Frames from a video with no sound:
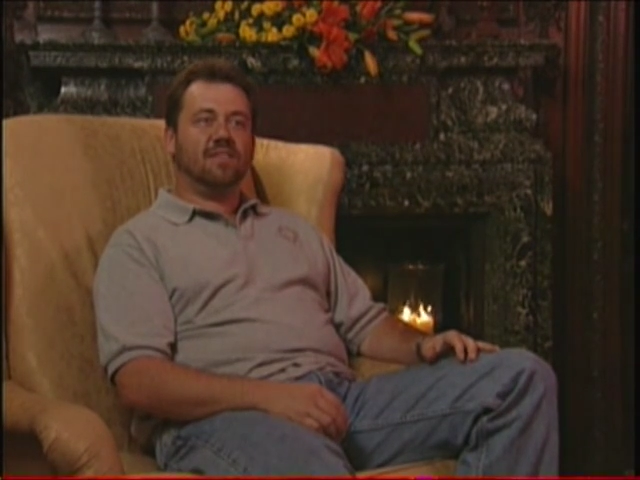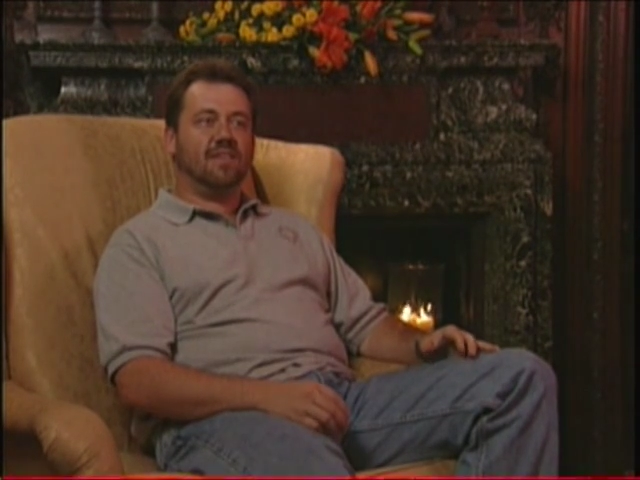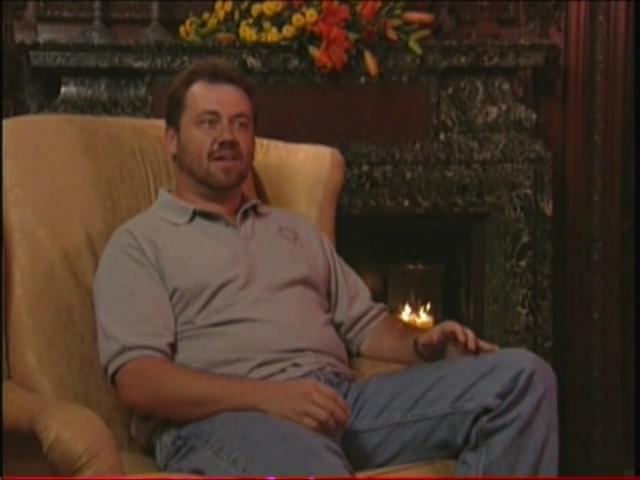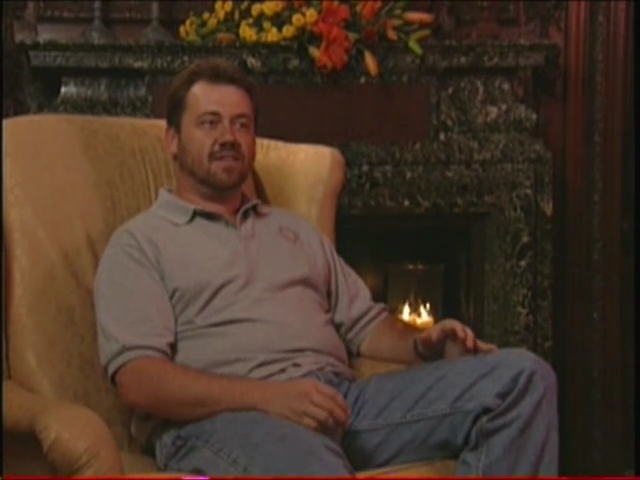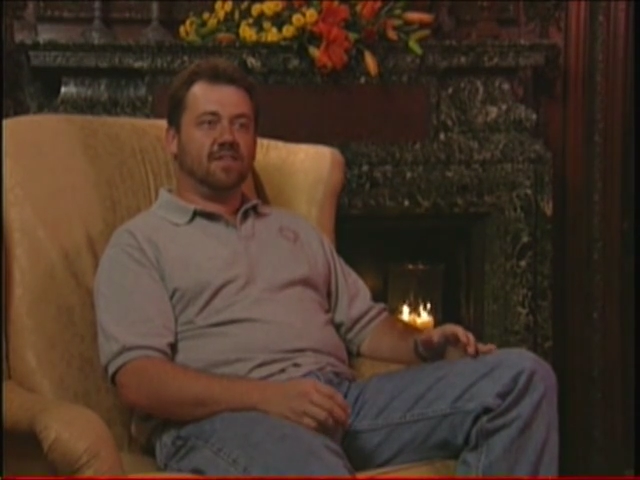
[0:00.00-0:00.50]

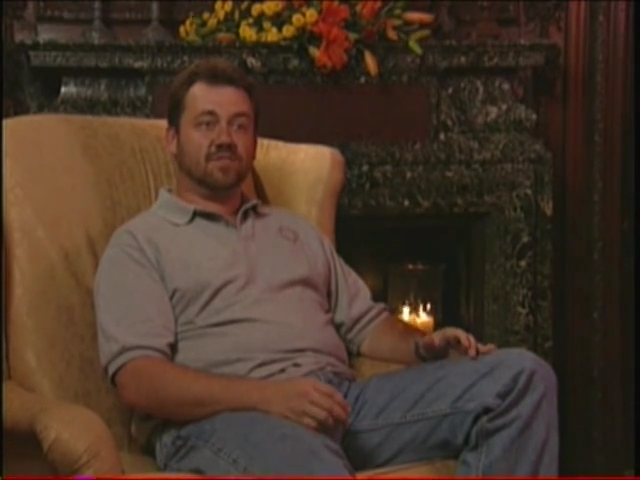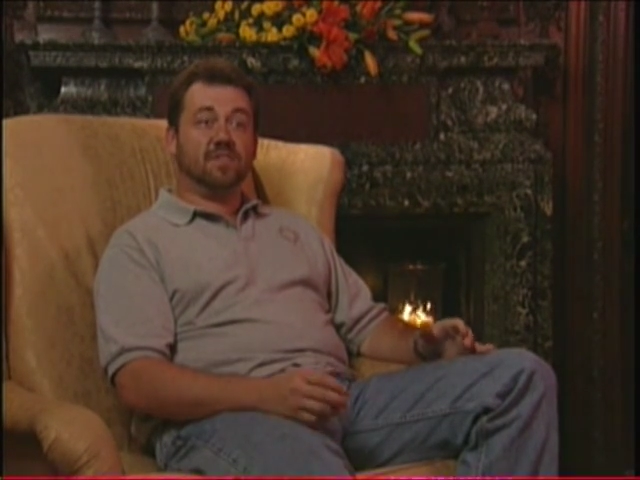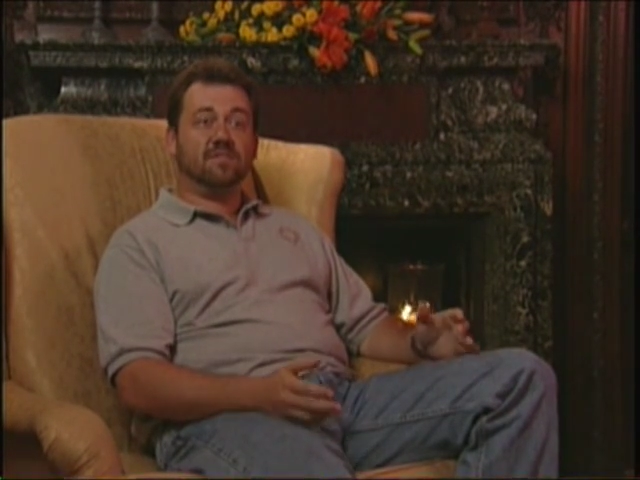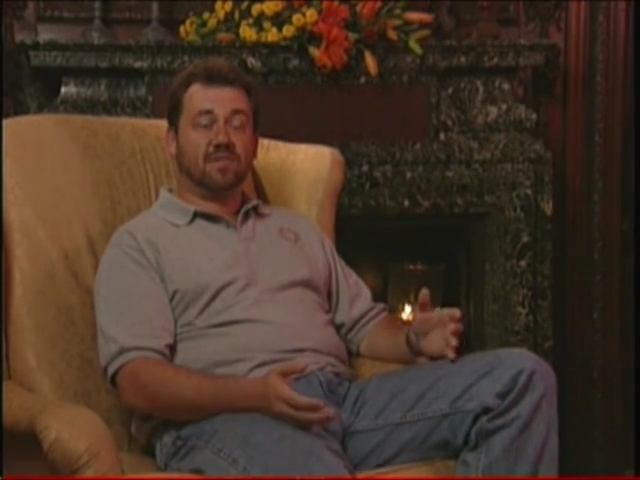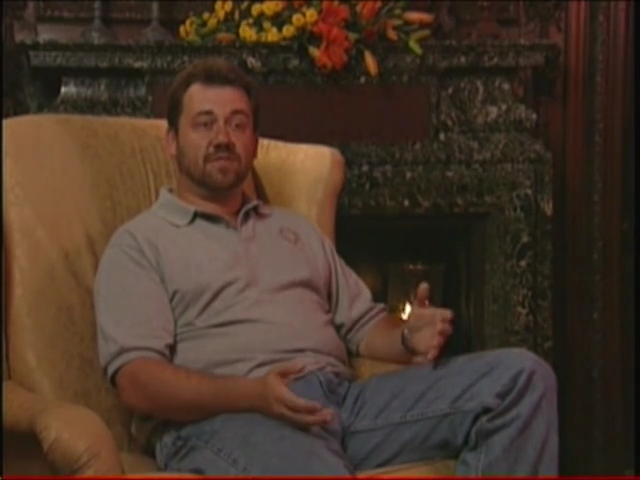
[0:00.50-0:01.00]
that, you know,
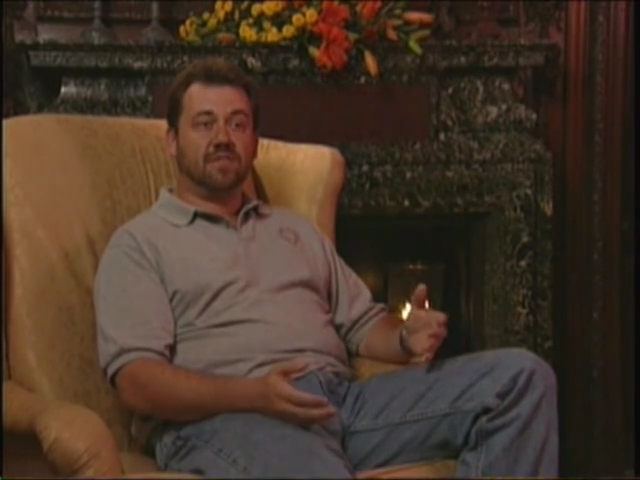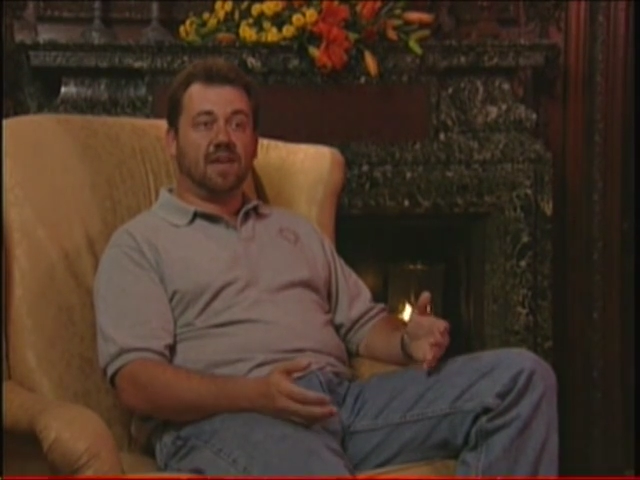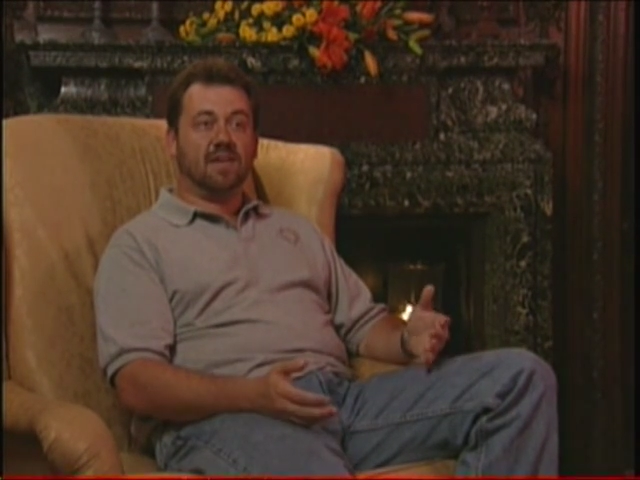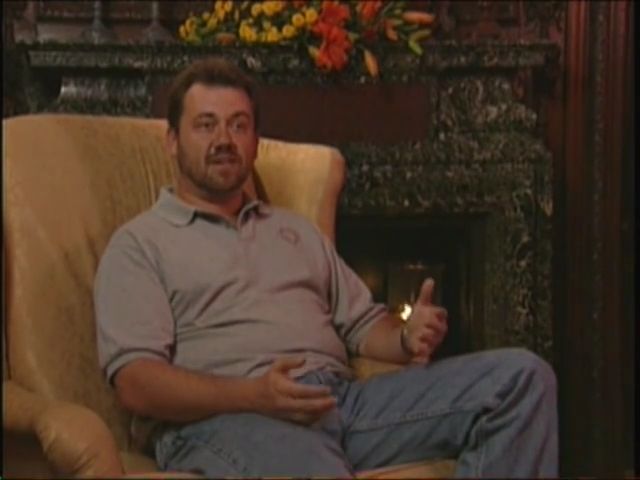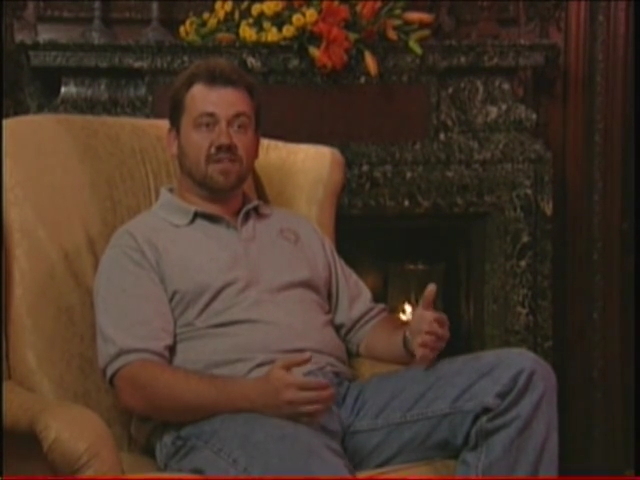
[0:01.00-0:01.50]
to
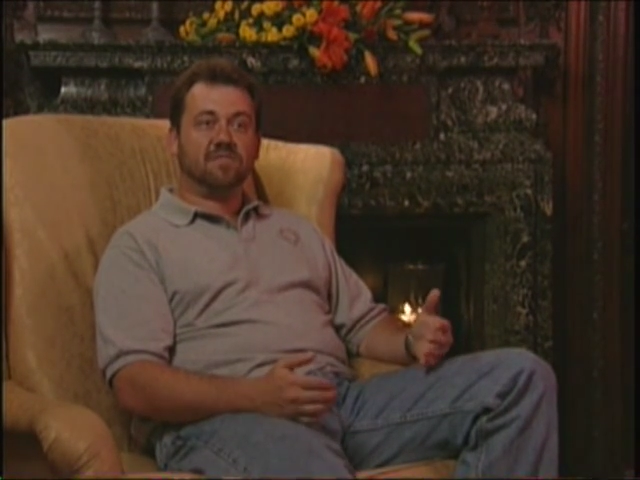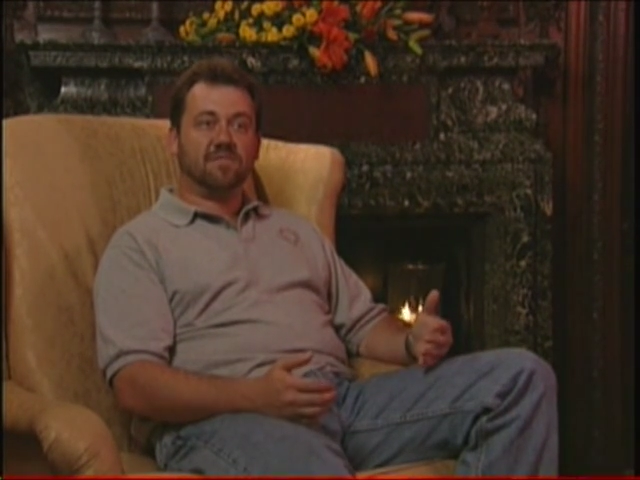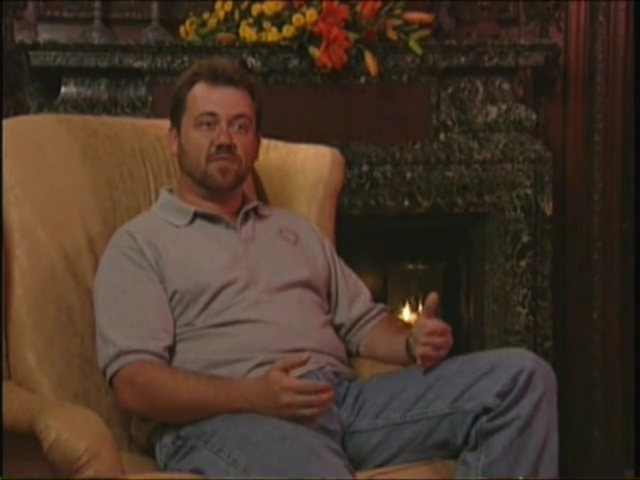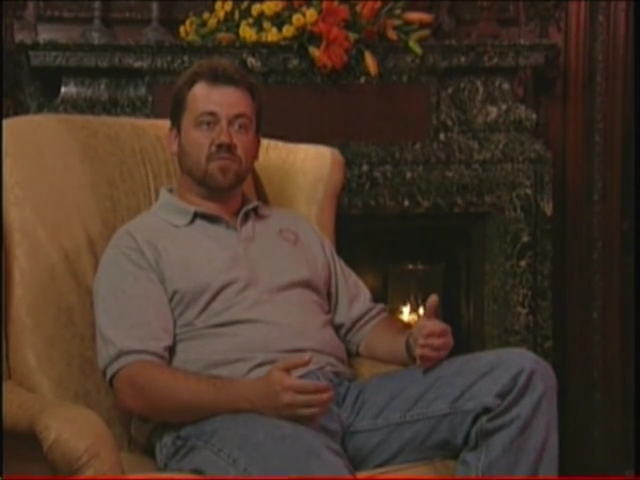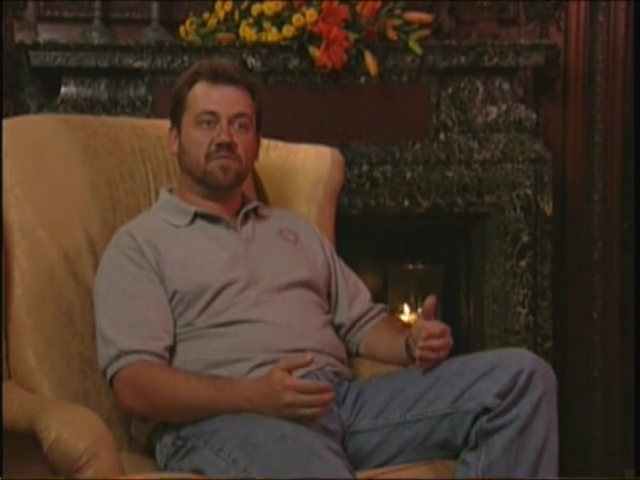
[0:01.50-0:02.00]
thank us
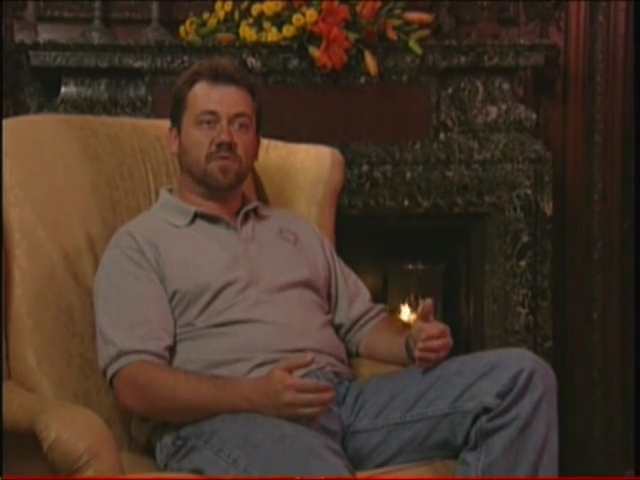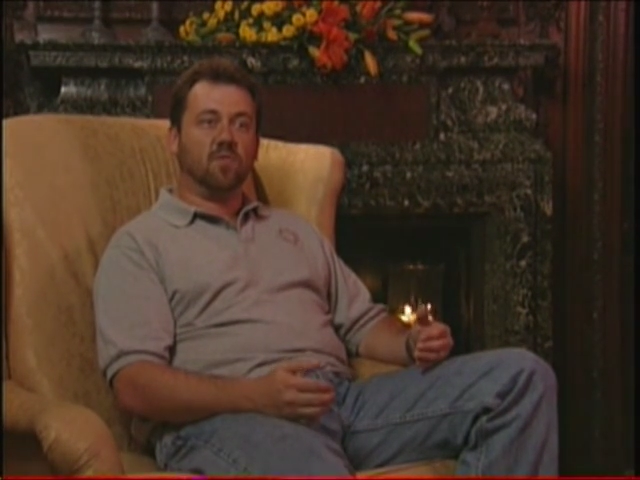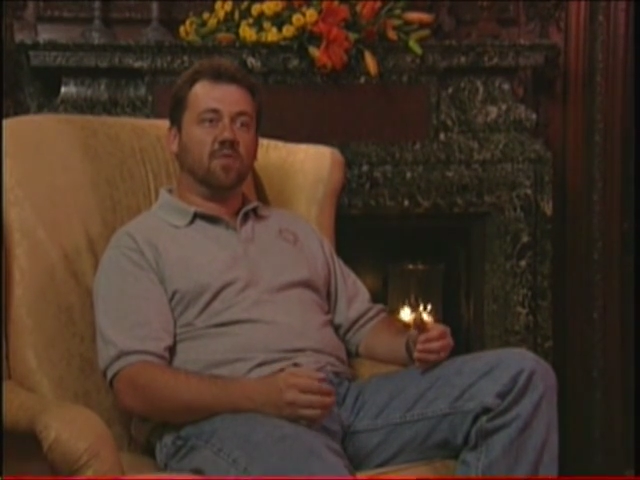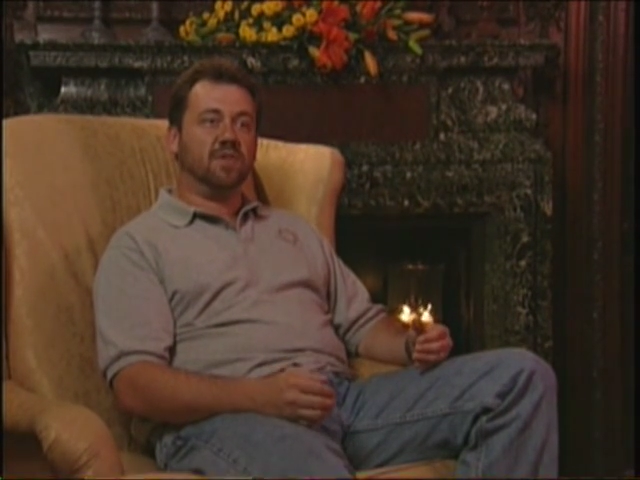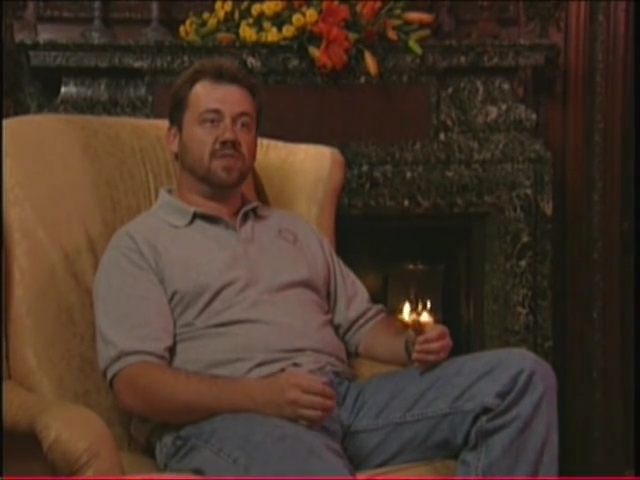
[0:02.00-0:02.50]
for
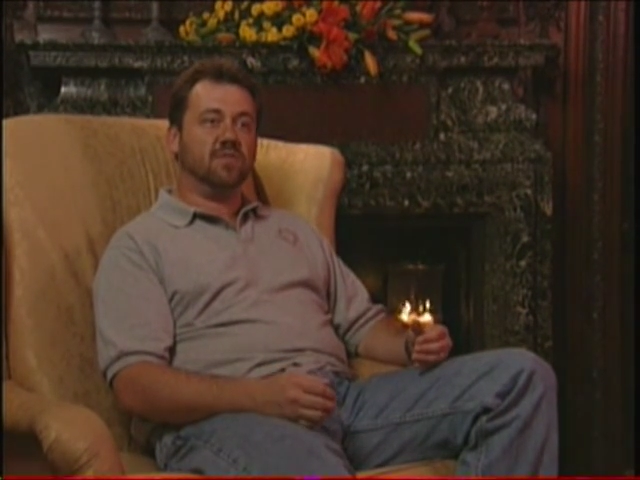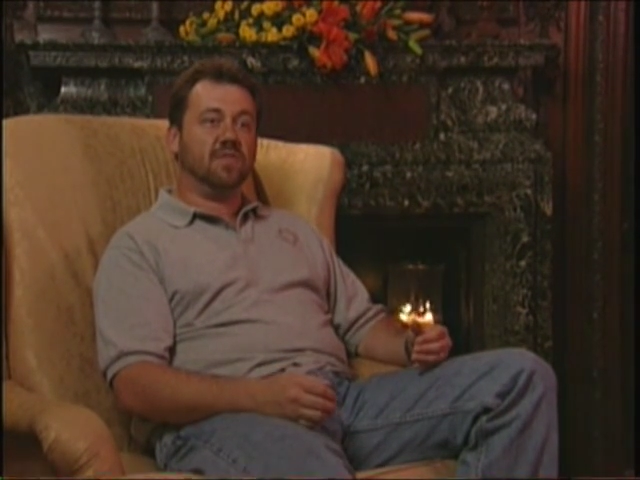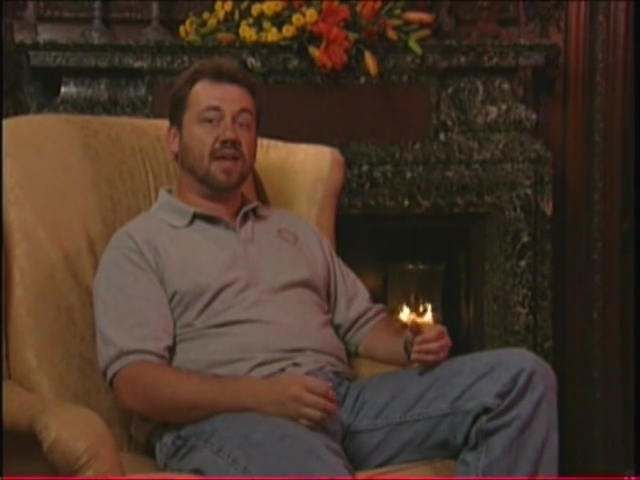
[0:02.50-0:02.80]
what we do,